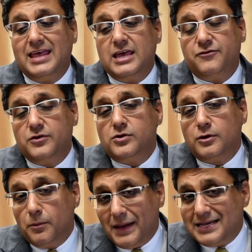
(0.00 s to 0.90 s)
If you
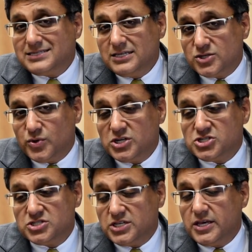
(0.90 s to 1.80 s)
don't pass these
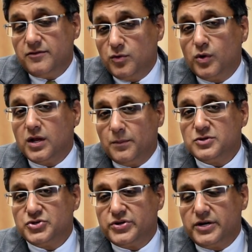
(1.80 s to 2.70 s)
questions, they give you one
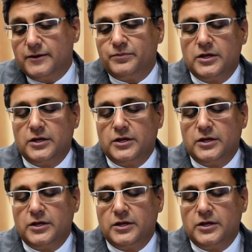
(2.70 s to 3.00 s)
opportunity.